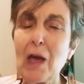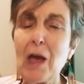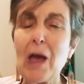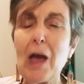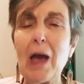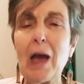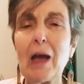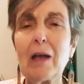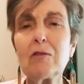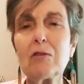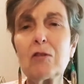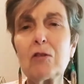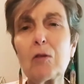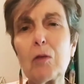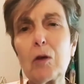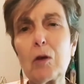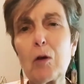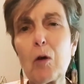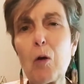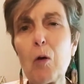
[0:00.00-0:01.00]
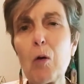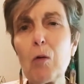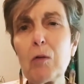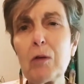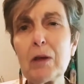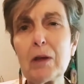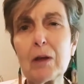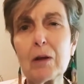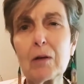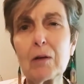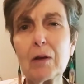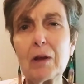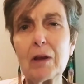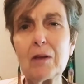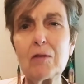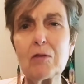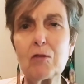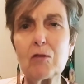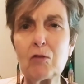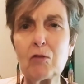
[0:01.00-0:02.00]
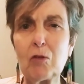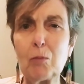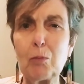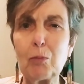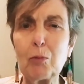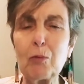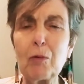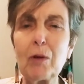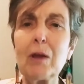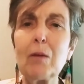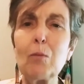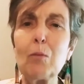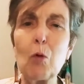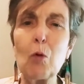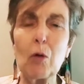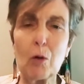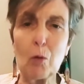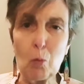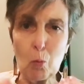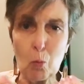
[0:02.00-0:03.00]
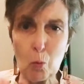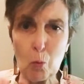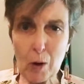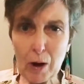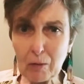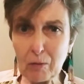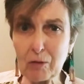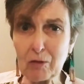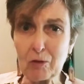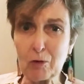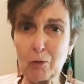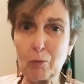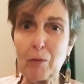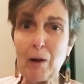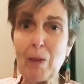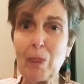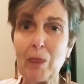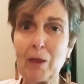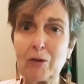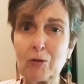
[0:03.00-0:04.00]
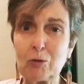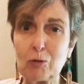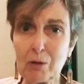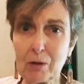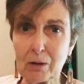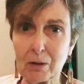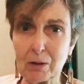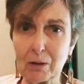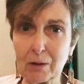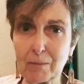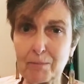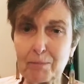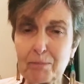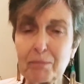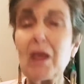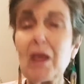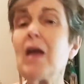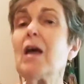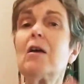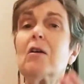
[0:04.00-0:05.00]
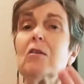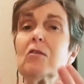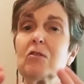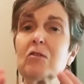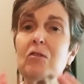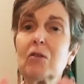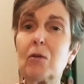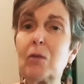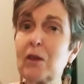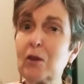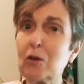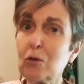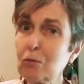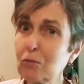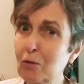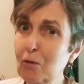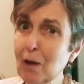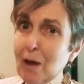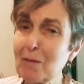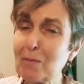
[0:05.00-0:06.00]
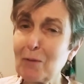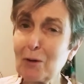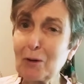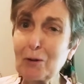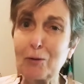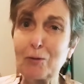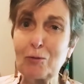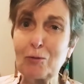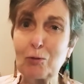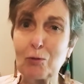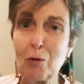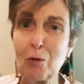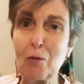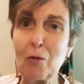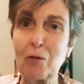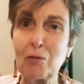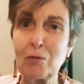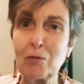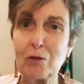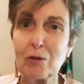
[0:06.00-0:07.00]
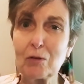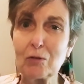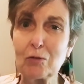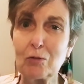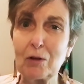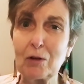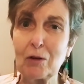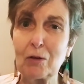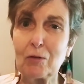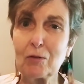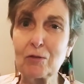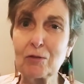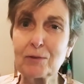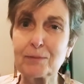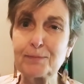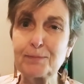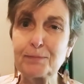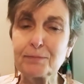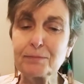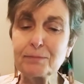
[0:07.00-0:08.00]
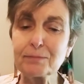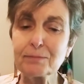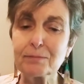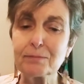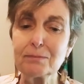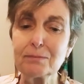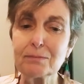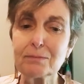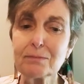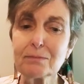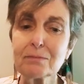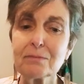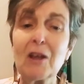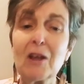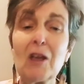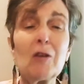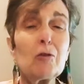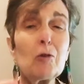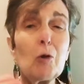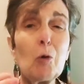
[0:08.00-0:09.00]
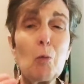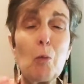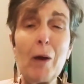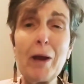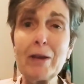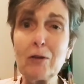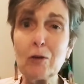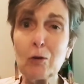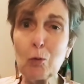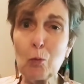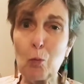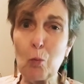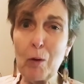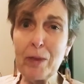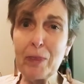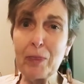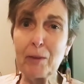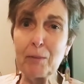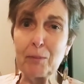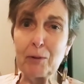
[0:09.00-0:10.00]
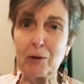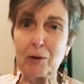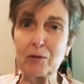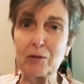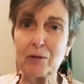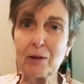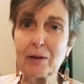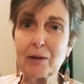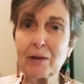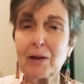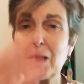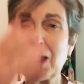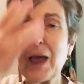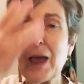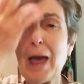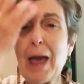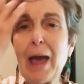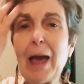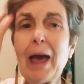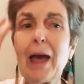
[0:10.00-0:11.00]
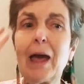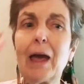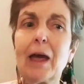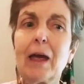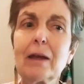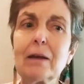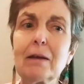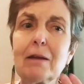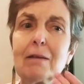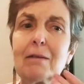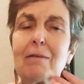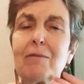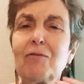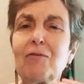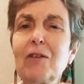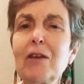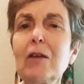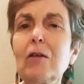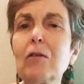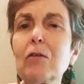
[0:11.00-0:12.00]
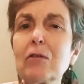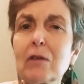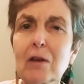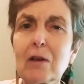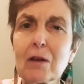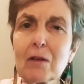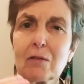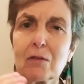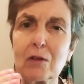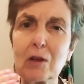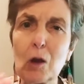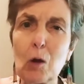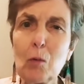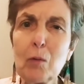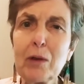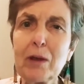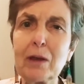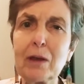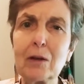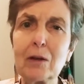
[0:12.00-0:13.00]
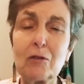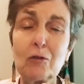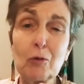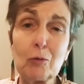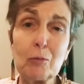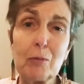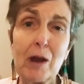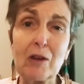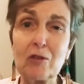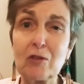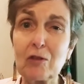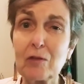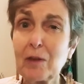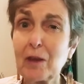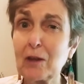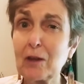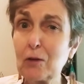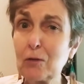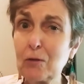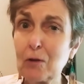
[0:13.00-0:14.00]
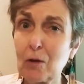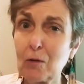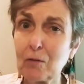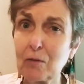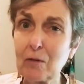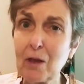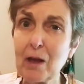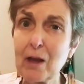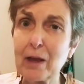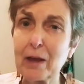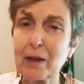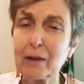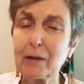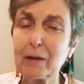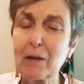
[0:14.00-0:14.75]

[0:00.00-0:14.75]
And so the goal here is to bring more awareness around the trigger so that you do have more control over your triggers. So when you're with a person and it feels like it's going in a direction that you don't like,